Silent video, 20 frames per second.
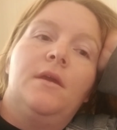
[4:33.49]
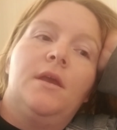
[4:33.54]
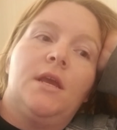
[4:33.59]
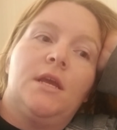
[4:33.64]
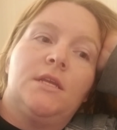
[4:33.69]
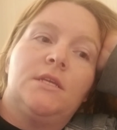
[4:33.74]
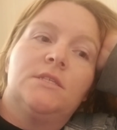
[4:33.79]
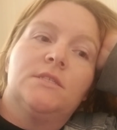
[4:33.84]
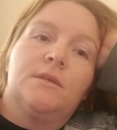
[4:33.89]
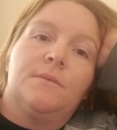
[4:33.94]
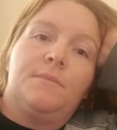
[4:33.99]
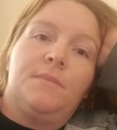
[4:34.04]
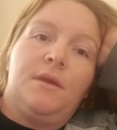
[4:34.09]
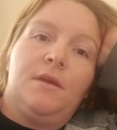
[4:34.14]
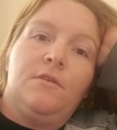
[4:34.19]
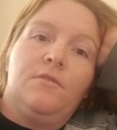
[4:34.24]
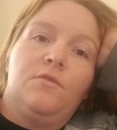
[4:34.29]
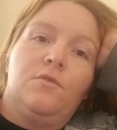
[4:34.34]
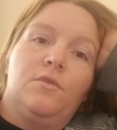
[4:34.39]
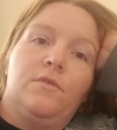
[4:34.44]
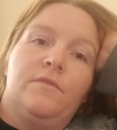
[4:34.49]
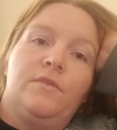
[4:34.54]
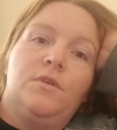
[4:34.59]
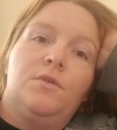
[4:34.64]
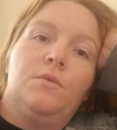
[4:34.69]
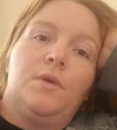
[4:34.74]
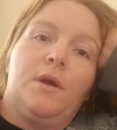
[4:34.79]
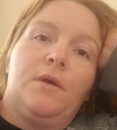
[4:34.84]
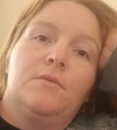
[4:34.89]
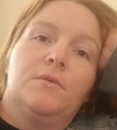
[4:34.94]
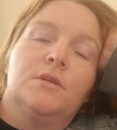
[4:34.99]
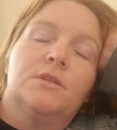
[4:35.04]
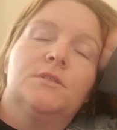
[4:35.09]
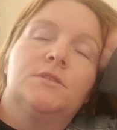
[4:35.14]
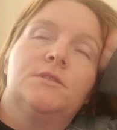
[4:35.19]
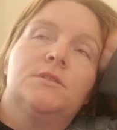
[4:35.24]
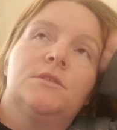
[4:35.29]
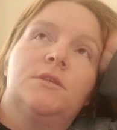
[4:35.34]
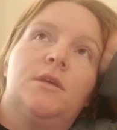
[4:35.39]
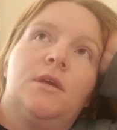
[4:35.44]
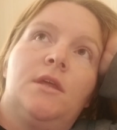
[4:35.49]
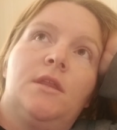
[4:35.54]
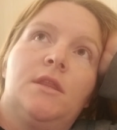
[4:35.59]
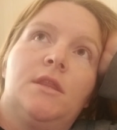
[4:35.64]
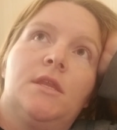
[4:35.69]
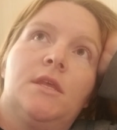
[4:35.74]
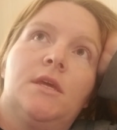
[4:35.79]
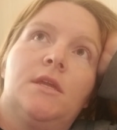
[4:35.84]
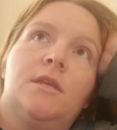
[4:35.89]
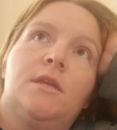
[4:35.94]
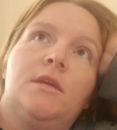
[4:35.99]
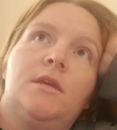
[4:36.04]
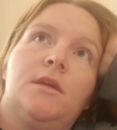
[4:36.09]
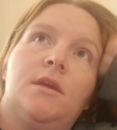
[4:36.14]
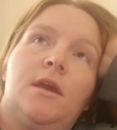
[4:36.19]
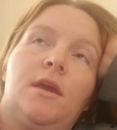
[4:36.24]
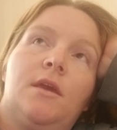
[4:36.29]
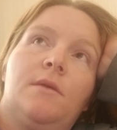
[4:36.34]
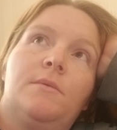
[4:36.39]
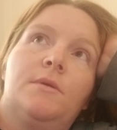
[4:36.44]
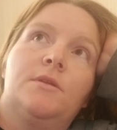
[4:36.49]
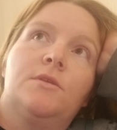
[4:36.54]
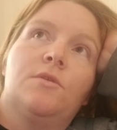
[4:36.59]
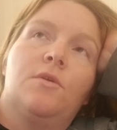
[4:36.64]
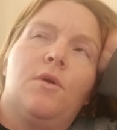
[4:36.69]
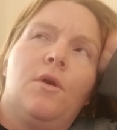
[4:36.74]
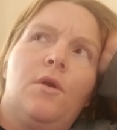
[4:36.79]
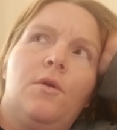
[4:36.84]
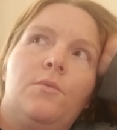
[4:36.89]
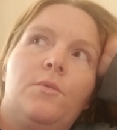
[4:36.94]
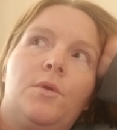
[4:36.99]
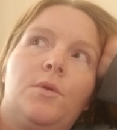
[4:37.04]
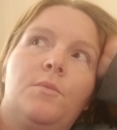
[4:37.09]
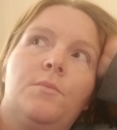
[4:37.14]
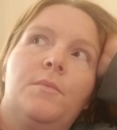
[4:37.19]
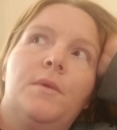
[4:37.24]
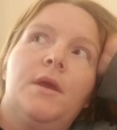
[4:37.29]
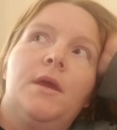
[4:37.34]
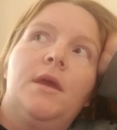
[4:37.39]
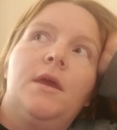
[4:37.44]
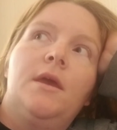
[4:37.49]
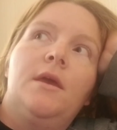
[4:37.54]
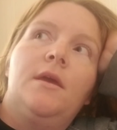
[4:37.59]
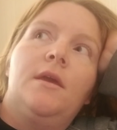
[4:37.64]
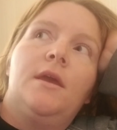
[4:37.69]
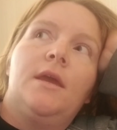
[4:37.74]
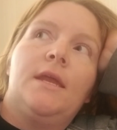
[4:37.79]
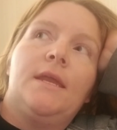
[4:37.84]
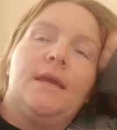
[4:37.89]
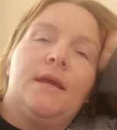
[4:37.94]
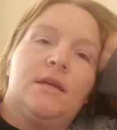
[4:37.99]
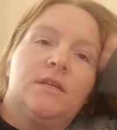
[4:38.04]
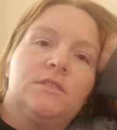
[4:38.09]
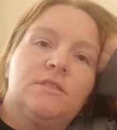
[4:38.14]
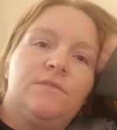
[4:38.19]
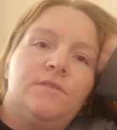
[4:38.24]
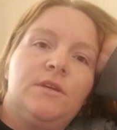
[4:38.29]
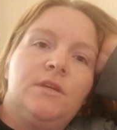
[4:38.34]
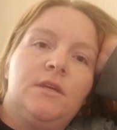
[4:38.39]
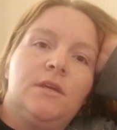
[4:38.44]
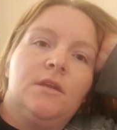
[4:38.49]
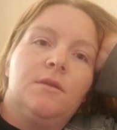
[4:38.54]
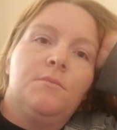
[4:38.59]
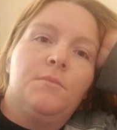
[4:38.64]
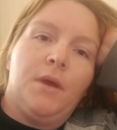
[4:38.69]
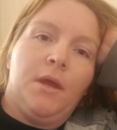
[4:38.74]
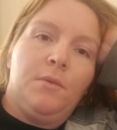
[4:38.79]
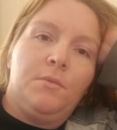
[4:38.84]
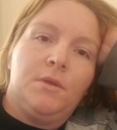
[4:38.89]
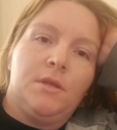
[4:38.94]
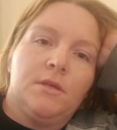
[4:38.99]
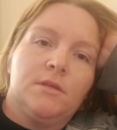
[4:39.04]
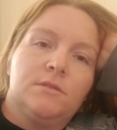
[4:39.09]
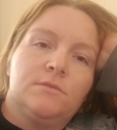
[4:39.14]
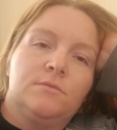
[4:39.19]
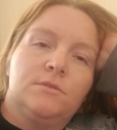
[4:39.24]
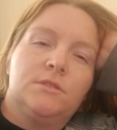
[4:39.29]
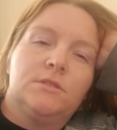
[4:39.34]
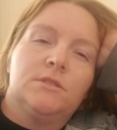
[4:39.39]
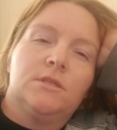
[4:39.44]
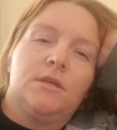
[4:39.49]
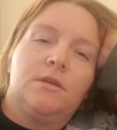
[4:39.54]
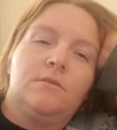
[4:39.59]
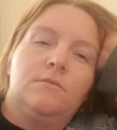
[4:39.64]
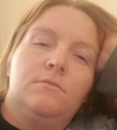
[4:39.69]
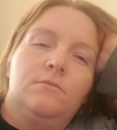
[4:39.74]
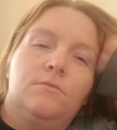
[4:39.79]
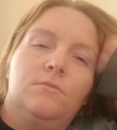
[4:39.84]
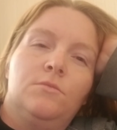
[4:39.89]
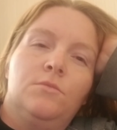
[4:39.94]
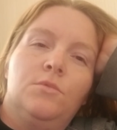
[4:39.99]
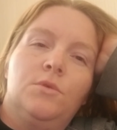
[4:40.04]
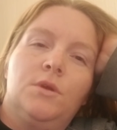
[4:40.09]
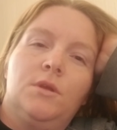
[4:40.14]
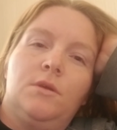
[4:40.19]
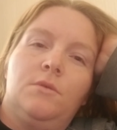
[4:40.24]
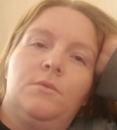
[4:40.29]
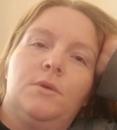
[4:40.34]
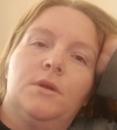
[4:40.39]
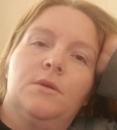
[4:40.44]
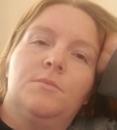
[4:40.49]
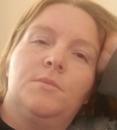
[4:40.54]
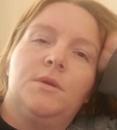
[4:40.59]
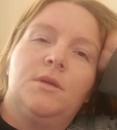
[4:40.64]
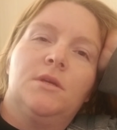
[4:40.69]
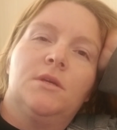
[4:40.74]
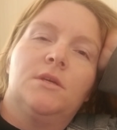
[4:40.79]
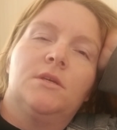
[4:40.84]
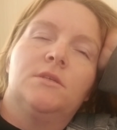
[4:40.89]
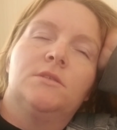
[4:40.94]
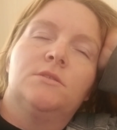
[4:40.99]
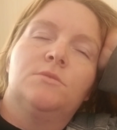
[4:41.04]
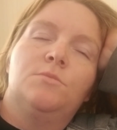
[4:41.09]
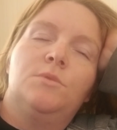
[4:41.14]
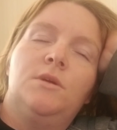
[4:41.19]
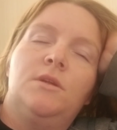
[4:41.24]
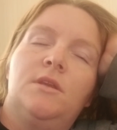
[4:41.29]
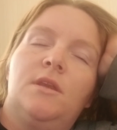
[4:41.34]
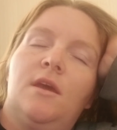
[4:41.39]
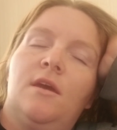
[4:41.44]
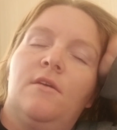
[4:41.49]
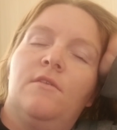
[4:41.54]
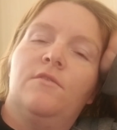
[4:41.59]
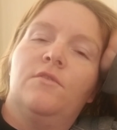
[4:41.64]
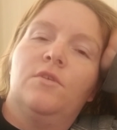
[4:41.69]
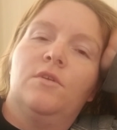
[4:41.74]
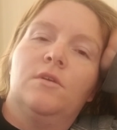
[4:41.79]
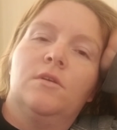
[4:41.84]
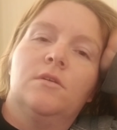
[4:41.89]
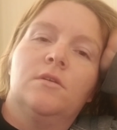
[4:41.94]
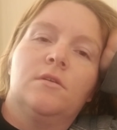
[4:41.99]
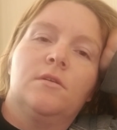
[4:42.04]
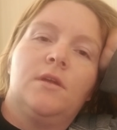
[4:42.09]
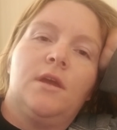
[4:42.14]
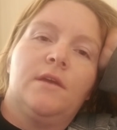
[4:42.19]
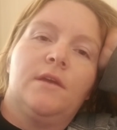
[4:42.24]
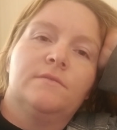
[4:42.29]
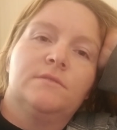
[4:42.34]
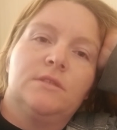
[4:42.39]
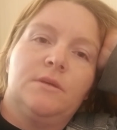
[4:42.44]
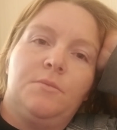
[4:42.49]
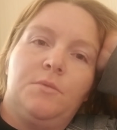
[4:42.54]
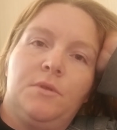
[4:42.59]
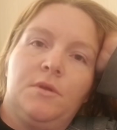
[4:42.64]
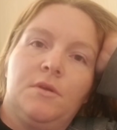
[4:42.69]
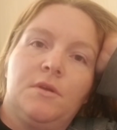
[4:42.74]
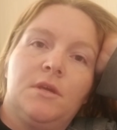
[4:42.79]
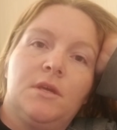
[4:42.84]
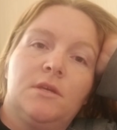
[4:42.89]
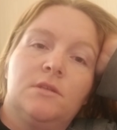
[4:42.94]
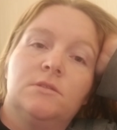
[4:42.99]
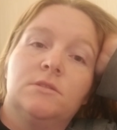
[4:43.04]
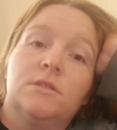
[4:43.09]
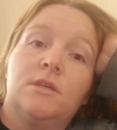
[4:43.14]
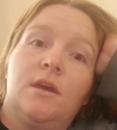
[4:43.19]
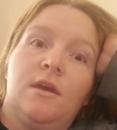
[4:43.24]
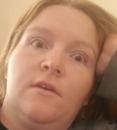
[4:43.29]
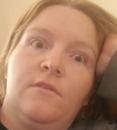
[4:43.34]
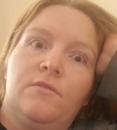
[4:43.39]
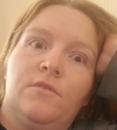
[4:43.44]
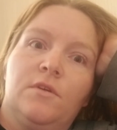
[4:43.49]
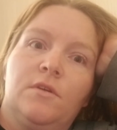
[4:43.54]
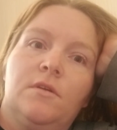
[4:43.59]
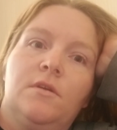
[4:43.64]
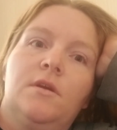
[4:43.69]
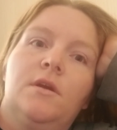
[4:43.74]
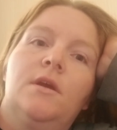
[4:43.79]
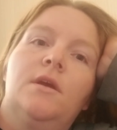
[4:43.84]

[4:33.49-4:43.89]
And he slept there for a few hours. And then he came into our room and he asked if he can get in bed with us, which is like really weird because we never have slept with our kids ever.